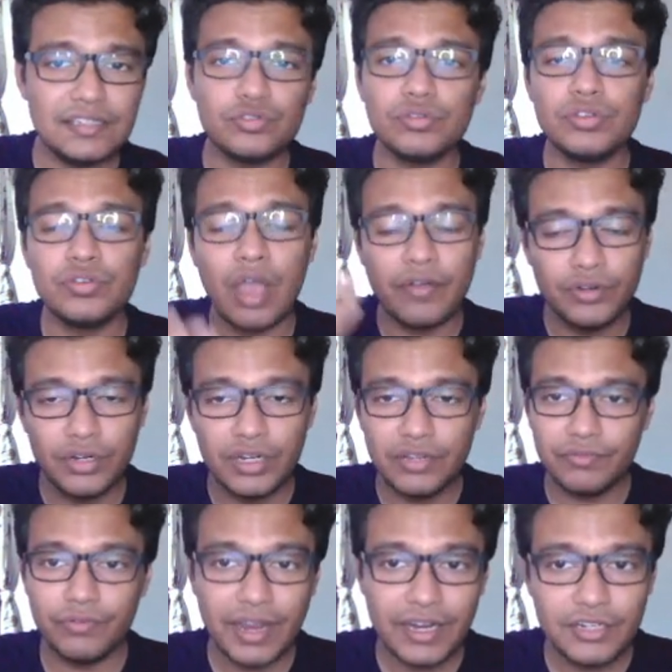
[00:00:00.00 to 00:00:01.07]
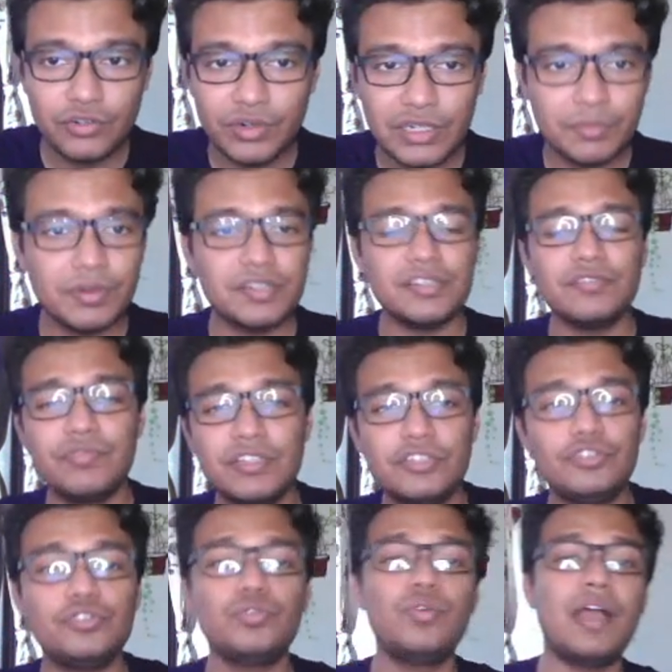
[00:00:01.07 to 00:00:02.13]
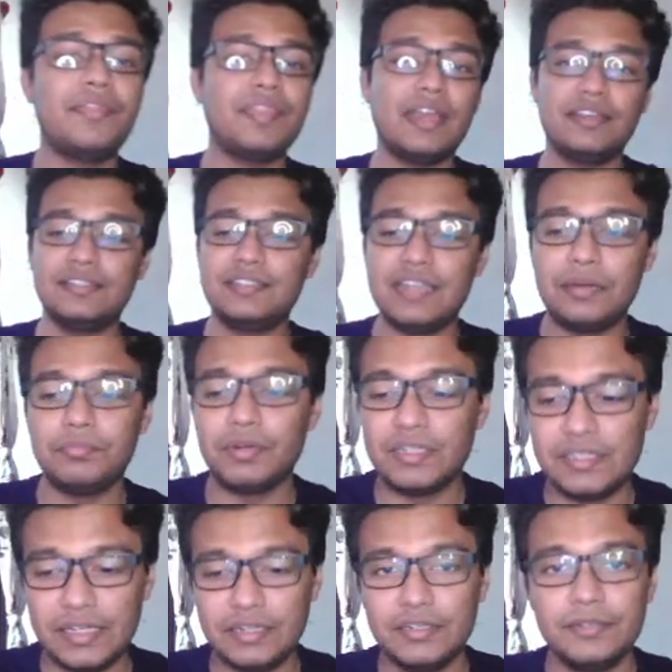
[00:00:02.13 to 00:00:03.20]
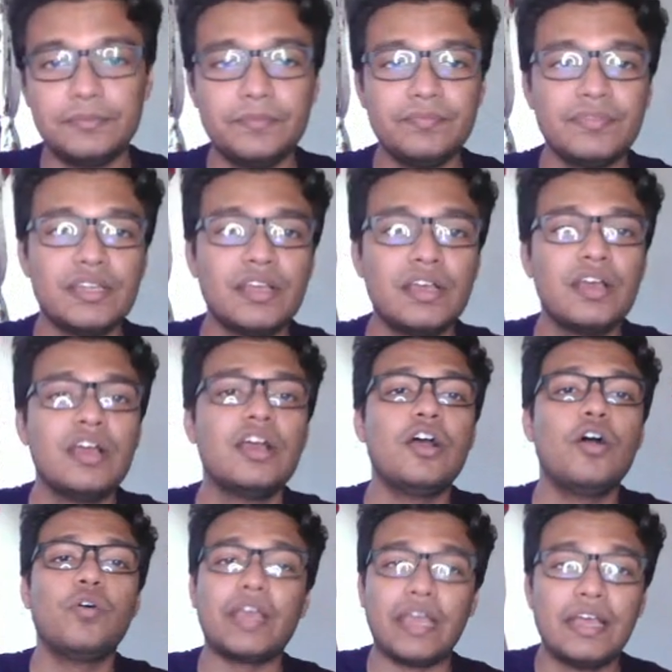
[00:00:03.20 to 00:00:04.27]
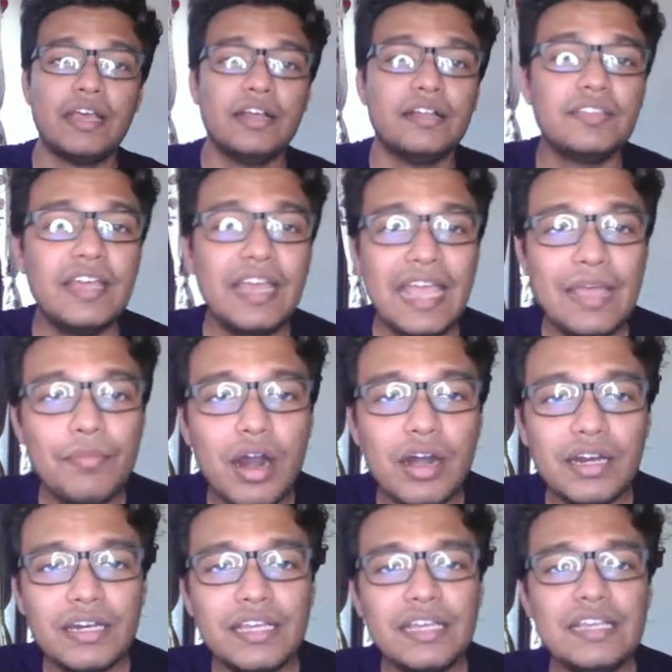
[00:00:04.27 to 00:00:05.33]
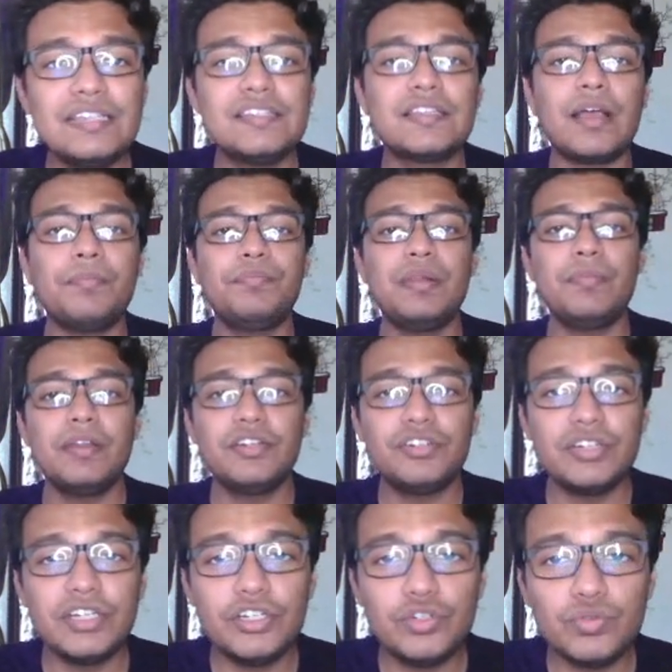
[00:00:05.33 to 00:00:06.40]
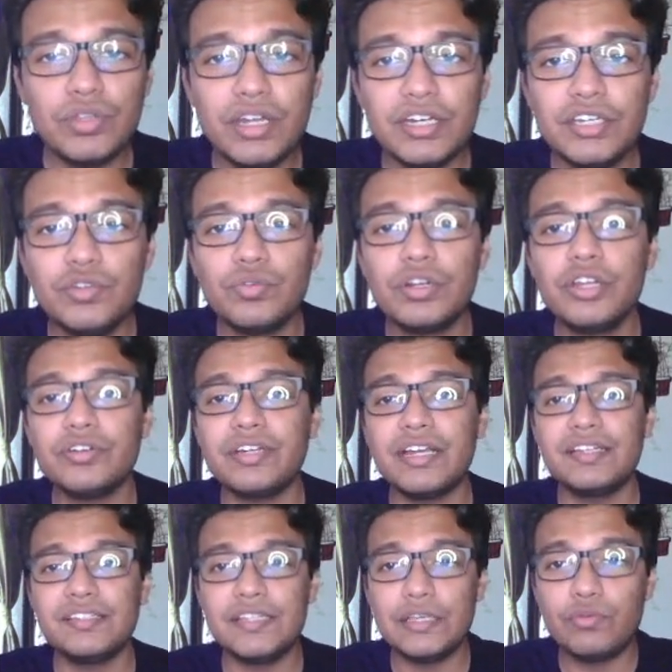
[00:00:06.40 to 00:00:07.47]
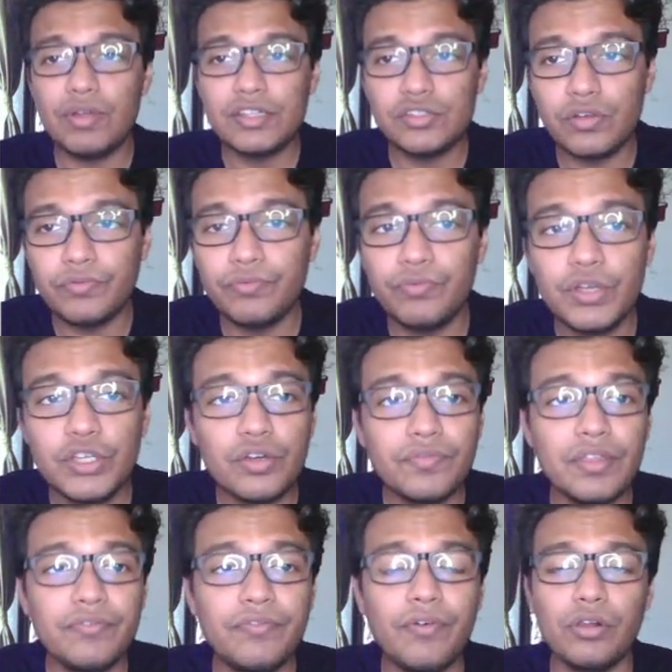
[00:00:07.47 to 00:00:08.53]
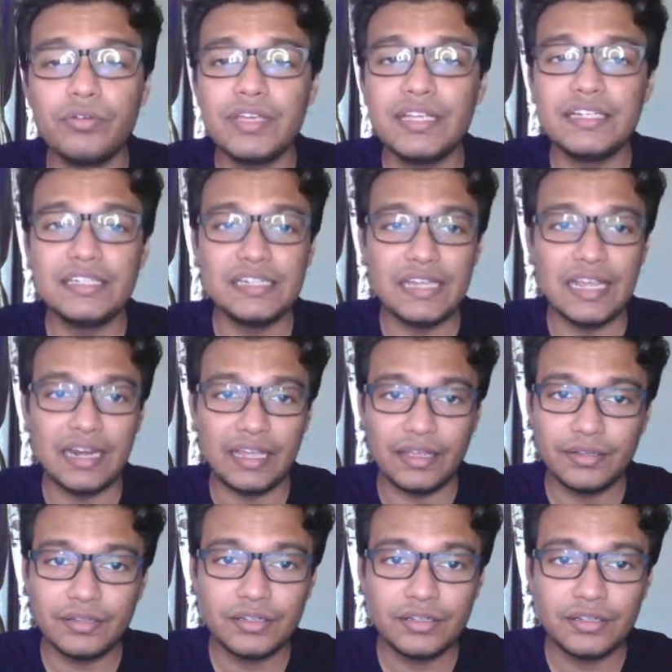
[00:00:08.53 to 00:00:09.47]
So you have to divide 20% with 2, and that is 10%. Okay, the mRNA is complementary to the nucleotide sequence of which of the following DNA?